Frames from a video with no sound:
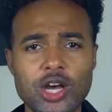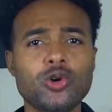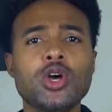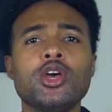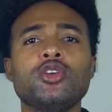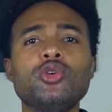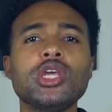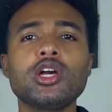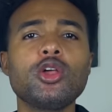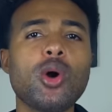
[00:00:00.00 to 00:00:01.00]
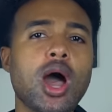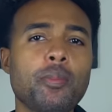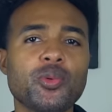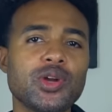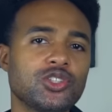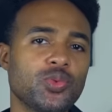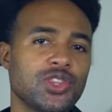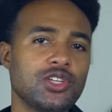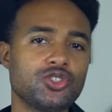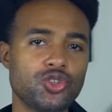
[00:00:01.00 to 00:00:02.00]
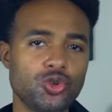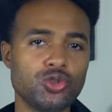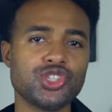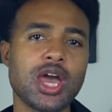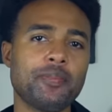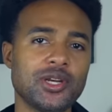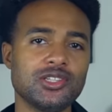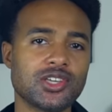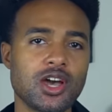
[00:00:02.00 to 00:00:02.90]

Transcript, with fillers: Well, Uniqlo operates within two Japanese